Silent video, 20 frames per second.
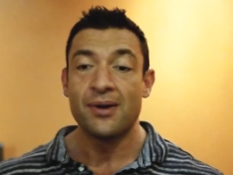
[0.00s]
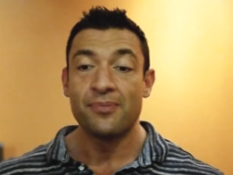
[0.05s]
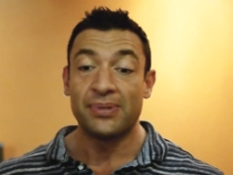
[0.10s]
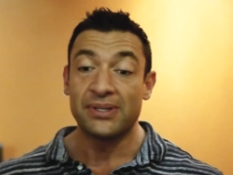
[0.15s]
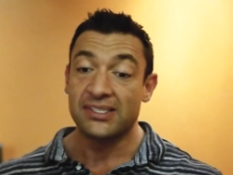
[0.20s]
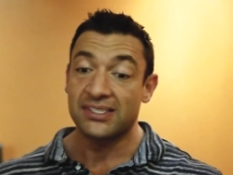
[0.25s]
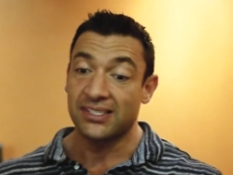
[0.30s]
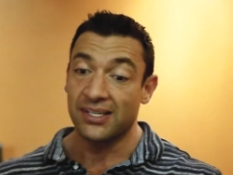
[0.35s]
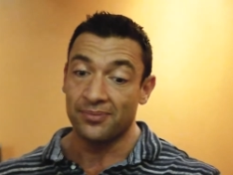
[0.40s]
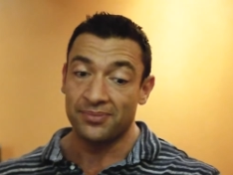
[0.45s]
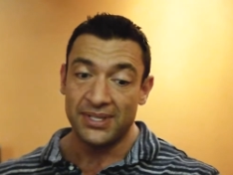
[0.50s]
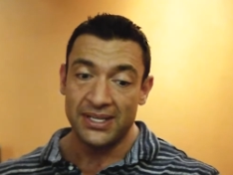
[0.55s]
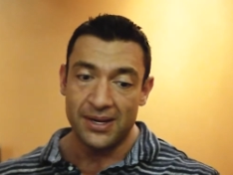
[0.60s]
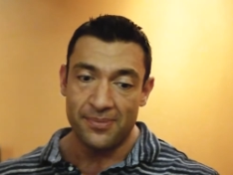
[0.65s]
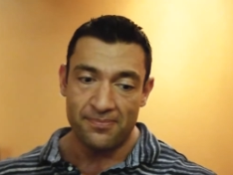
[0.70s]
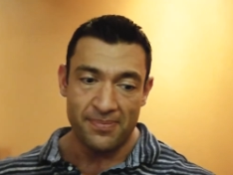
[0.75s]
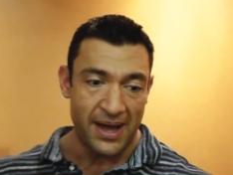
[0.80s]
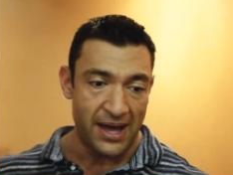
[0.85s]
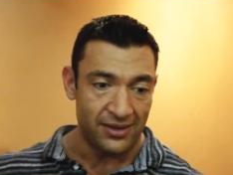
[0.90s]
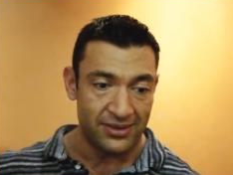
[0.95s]
But something
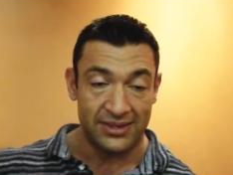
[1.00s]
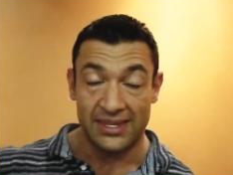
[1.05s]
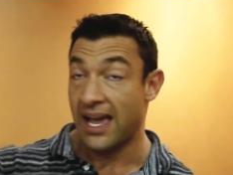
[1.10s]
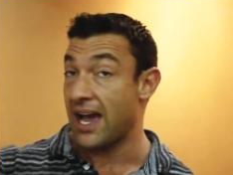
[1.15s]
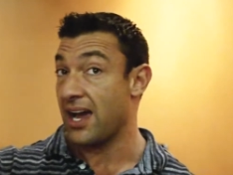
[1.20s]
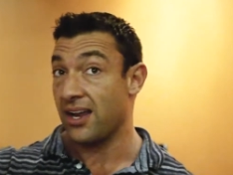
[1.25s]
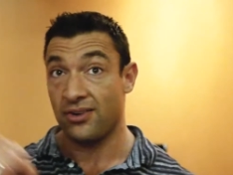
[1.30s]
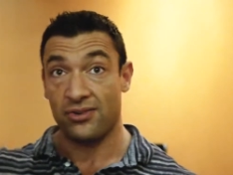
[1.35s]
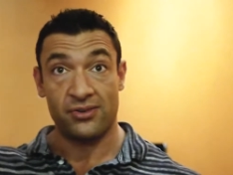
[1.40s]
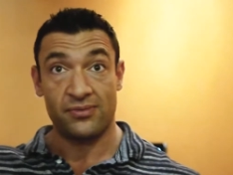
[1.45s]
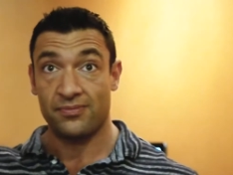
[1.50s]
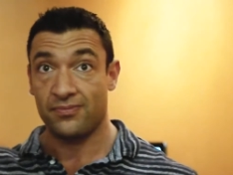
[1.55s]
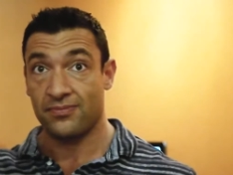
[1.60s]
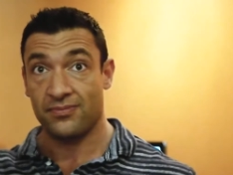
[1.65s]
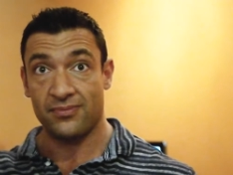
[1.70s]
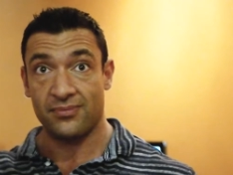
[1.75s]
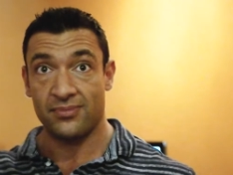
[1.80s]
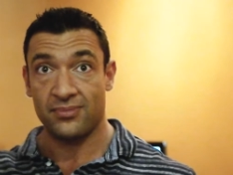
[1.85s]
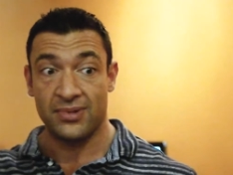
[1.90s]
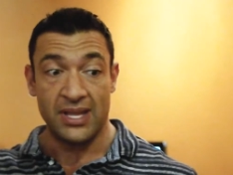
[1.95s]
about that
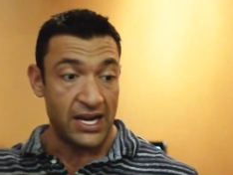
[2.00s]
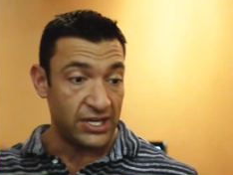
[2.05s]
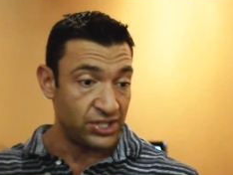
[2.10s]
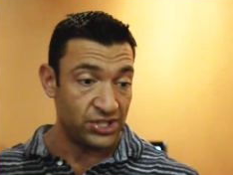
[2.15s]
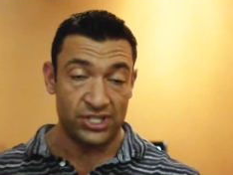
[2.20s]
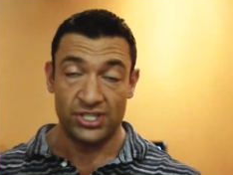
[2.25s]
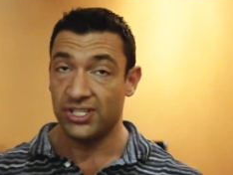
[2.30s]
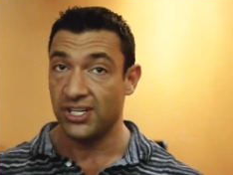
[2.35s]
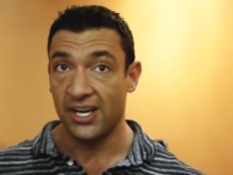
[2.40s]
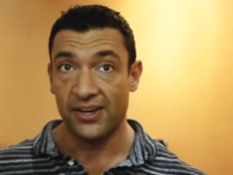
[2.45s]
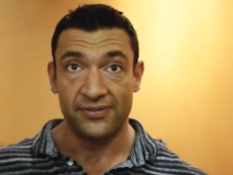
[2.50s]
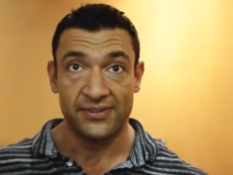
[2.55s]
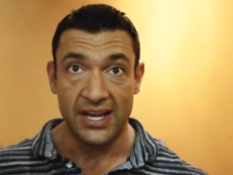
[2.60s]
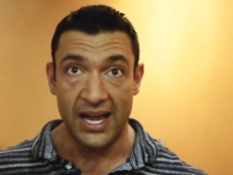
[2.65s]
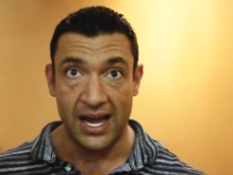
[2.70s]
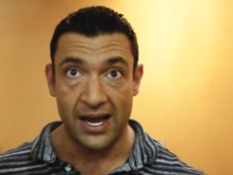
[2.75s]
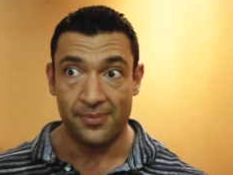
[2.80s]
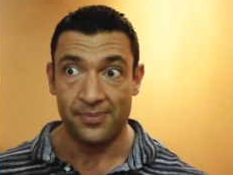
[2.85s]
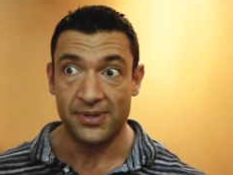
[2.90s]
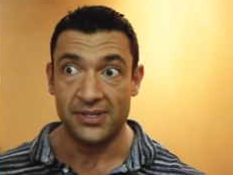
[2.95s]
shift
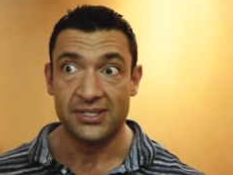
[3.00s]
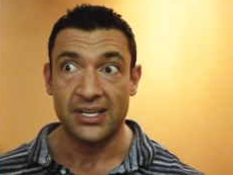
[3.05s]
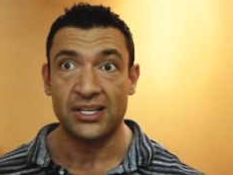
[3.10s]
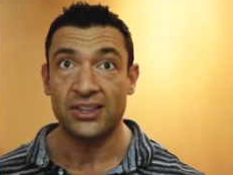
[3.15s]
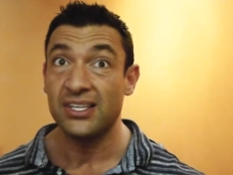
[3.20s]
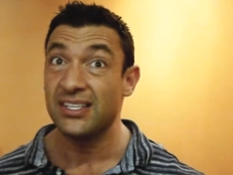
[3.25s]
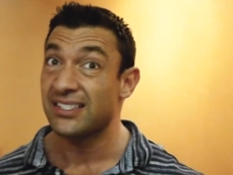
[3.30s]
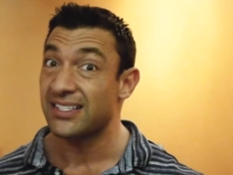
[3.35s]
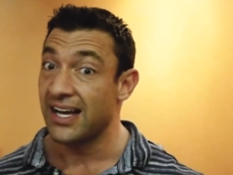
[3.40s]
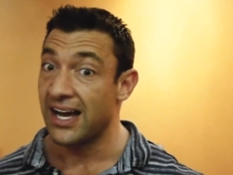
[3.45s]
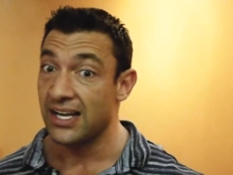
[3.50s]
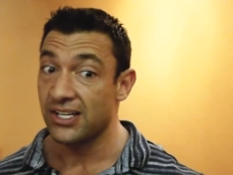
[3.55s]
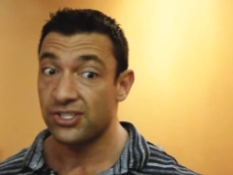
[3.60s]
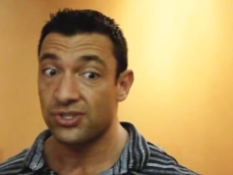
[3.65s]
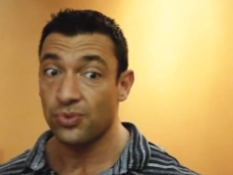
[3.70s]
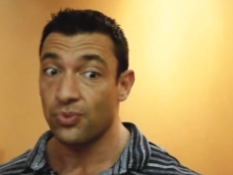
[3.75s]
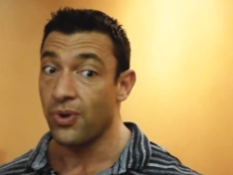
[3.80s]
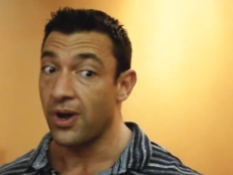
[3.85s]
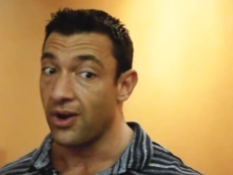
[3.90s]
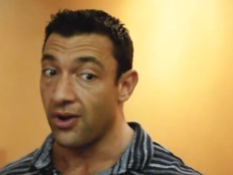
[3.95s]
happens. Like, these
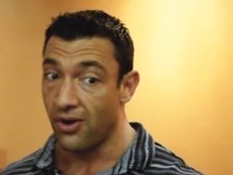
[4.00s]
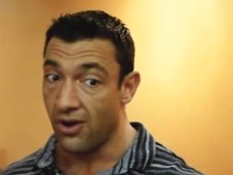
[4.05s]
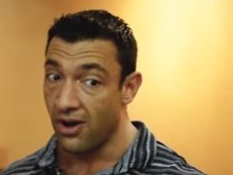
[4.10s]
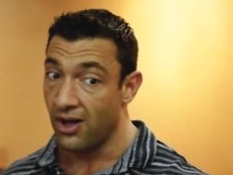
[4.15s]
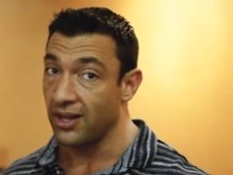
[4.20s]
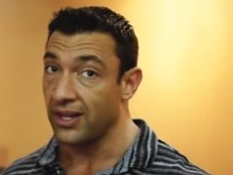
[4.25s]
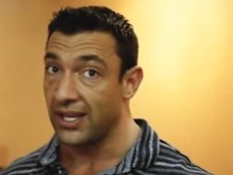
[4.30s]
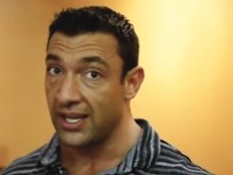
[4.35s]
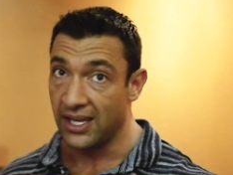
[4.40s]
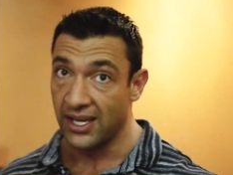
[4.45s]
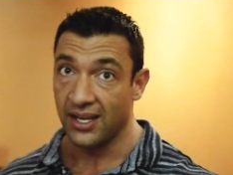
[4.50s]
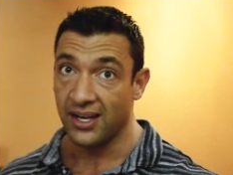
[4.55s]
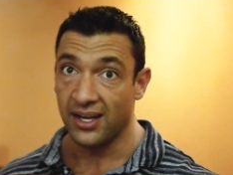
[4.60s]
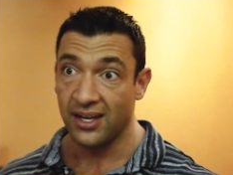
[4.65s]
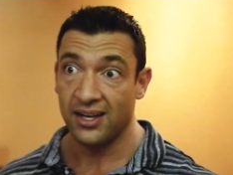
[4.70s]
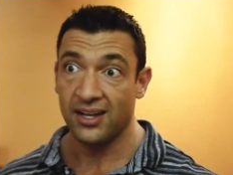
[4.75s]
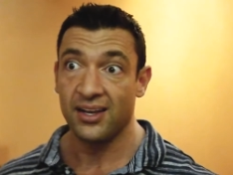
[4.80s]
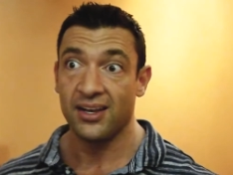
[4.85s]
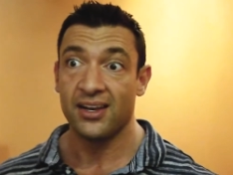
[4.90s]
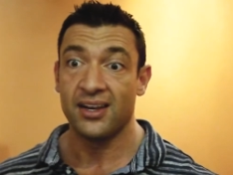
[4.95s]
guys went all
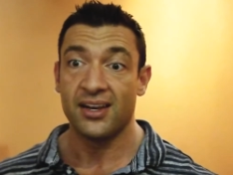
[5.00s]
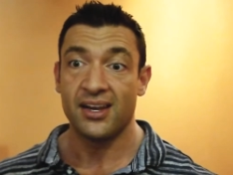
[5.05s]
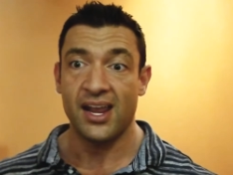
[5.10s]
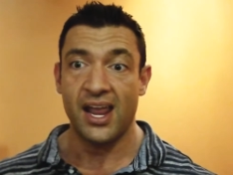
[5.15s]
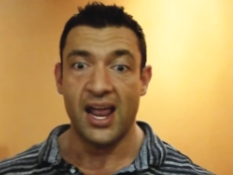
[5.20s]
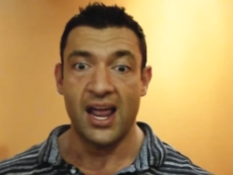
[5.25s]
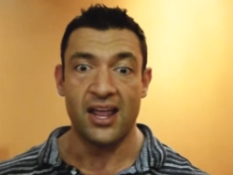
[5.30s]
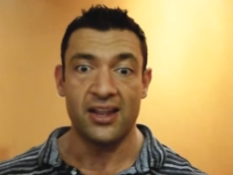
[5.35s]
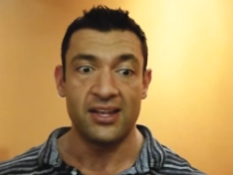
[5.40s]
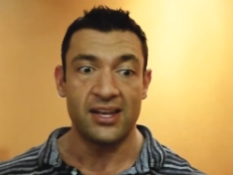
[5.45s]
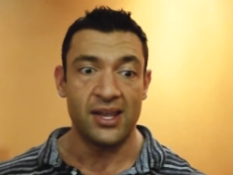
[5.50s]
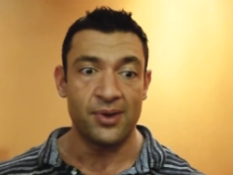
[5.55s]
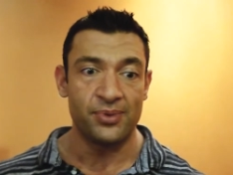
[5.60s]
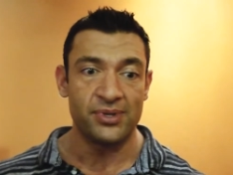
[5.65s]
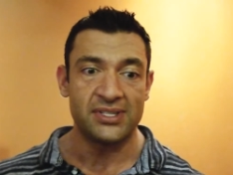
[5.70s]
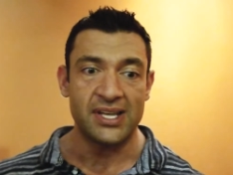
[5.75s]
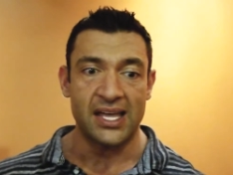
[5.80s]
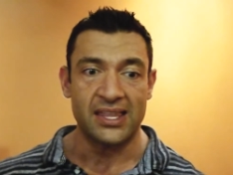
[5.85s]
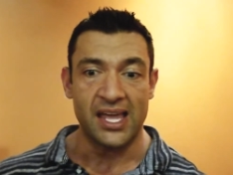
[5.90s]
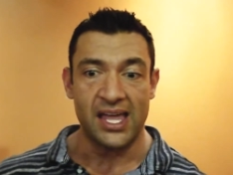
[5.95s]
in, and it
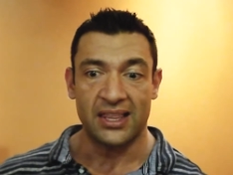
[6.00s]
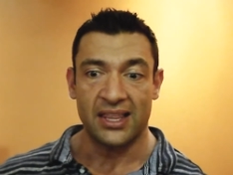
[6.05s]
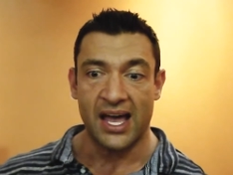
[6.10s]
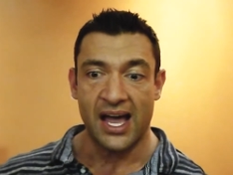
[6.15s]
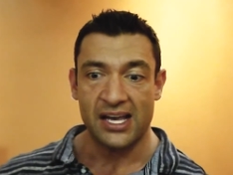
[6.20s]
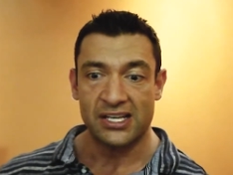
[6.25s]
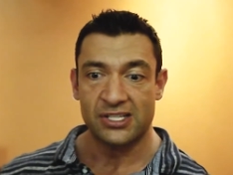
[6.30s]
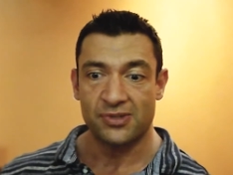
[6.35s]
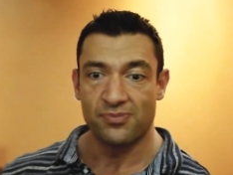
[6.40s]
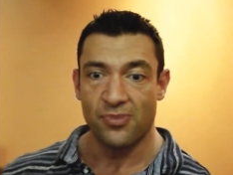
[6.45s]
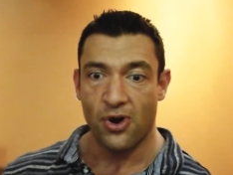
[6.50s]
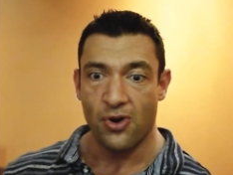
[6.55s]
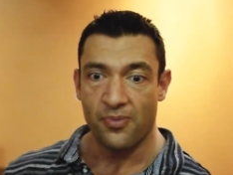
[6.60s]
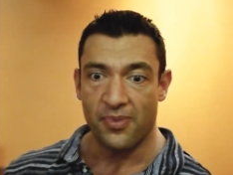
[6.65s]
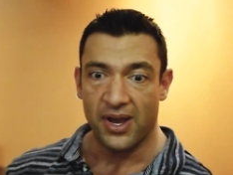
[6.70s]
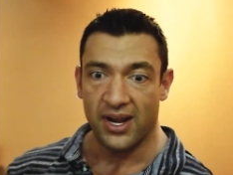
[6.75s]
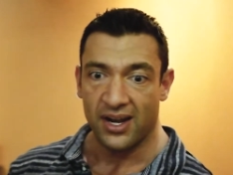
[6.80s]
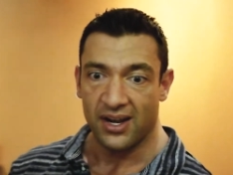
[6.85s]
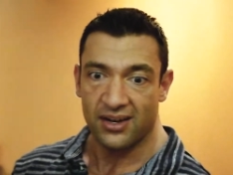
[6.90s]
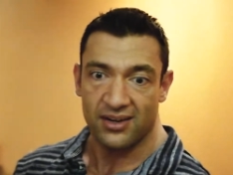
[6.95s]
was at that last
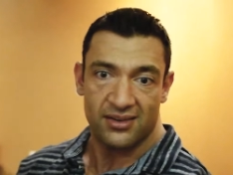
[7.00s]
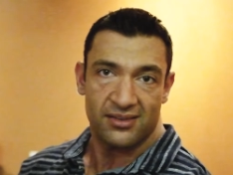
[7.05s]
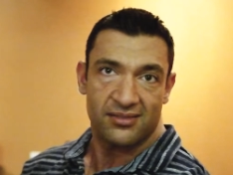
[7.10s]
moment.